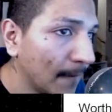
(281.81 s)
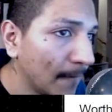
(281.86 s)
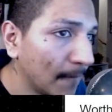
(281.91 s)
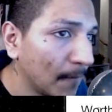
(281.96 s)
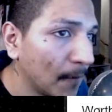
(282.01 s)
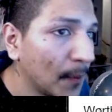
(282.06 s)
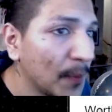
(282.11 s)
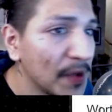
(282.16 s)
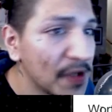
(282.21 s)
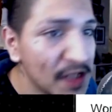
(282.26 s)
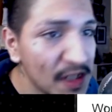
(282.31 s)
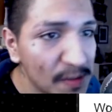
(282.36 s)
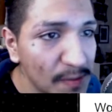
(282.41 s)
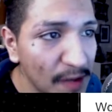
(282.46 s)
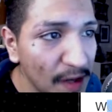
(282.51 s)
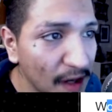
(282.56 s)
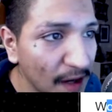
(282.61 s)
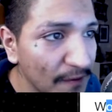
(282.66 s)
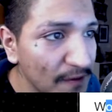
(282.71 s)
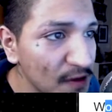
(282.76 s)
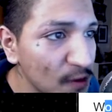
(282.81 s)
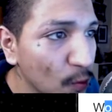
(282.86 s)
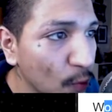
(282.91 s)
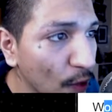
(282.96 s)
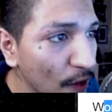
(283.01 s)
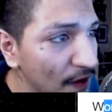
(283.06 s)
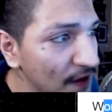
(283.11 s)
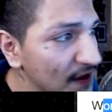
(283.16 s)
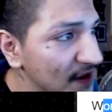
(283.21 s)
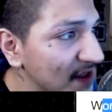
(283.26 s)
What pisses me off is
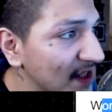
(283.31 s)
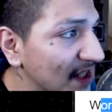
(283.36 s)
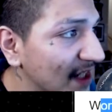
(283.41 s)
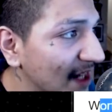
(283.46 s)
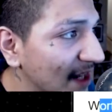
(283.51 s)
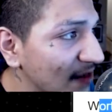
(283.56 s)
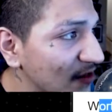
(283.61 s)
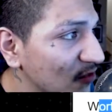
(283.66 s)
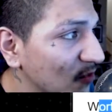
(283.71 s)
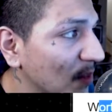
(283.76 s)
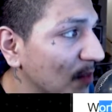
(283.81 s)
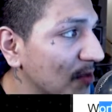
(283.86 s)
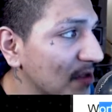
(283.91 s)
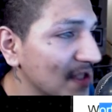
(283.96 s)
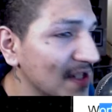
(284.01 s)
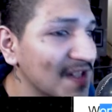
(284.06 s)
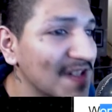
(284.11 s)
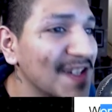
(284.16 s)
Worthington City Council members and